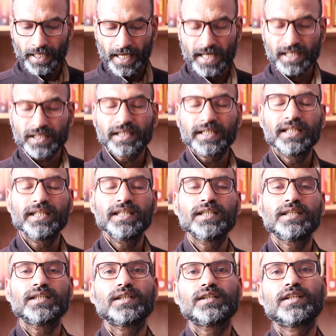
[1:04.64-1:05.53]
And
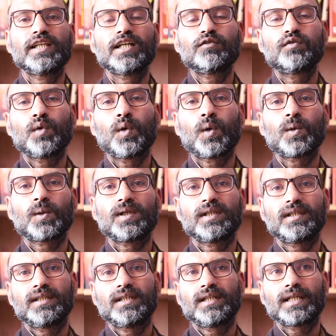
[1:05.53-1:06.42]
he therefore
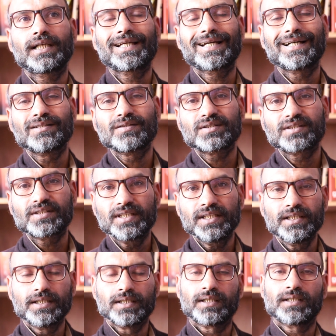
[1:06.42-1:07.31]

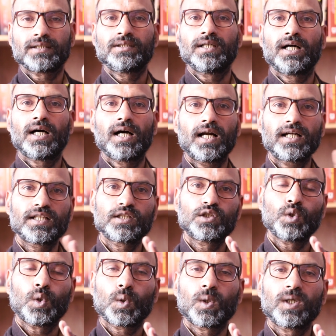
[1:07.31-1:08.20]
considered the Hatha
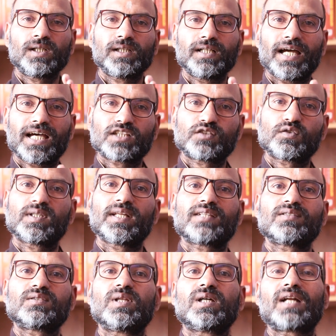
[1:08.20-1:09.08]
Yoga as well
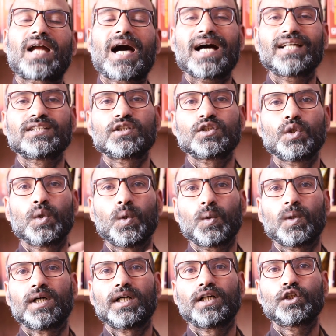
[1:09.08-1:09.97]
as the Raja
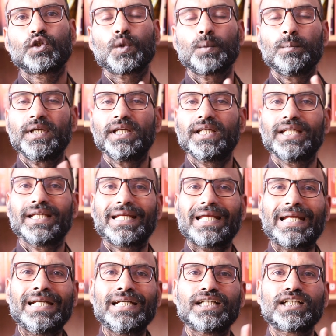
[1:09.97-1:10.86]
Yoga to be
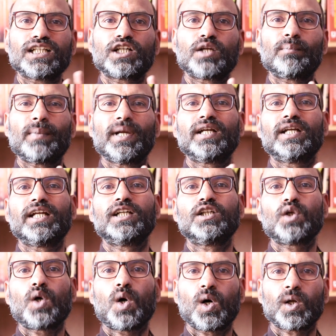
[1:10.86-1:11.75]

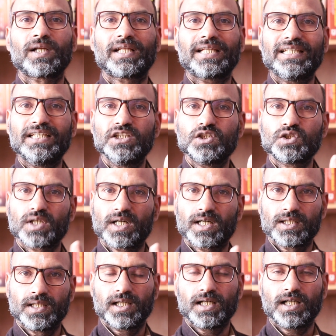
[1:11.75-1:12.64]
interdependent on each
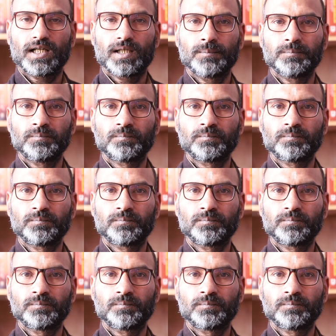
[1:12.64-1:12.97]
other.